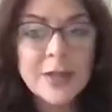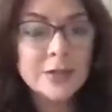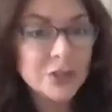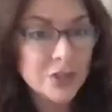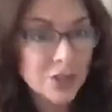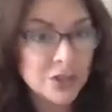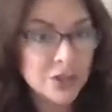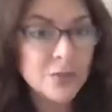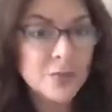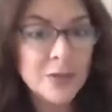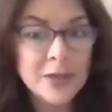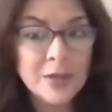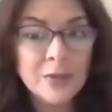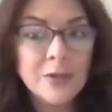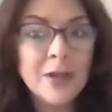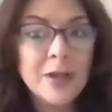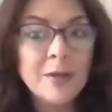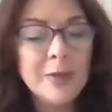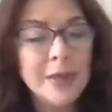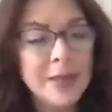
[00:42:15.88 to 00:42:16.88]
judgment,
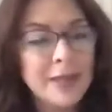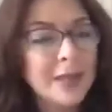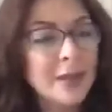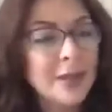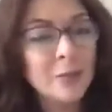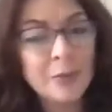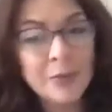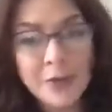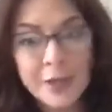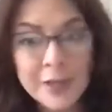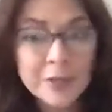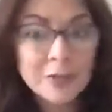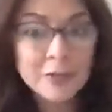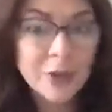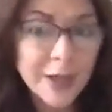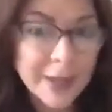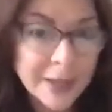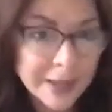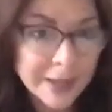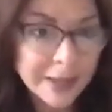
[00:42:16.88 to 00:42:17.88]
without making it pretty
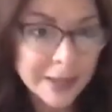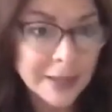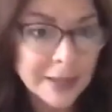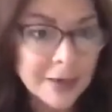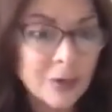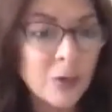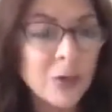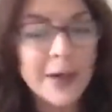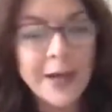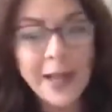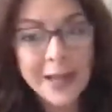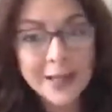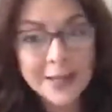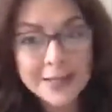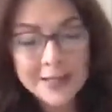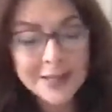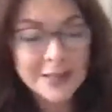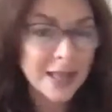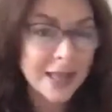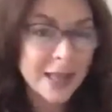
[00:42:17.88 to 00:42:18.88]
writing or an
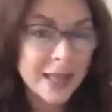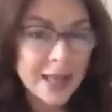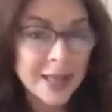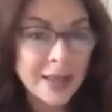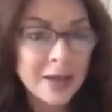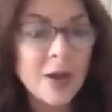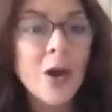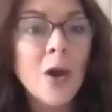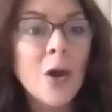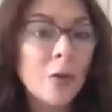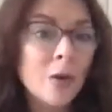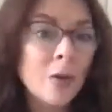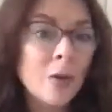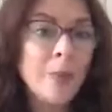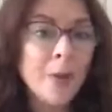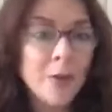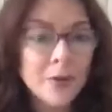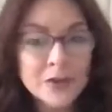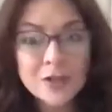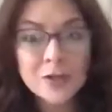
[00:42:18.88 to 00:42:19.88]
essay or a
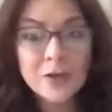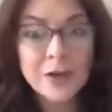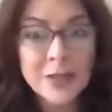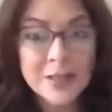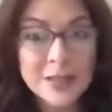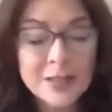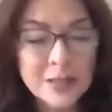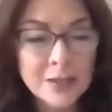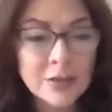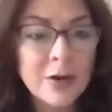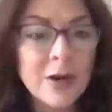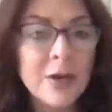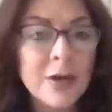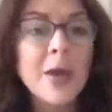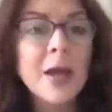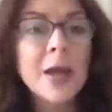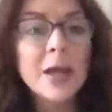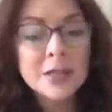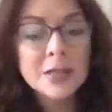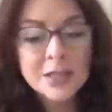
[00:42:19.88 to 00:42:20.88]
post for Instagram.
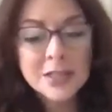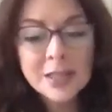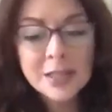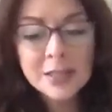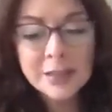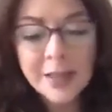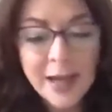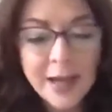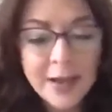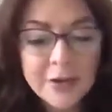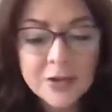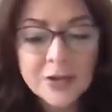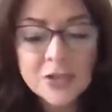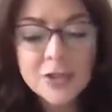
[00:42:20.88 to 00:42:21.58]
Just allow yourself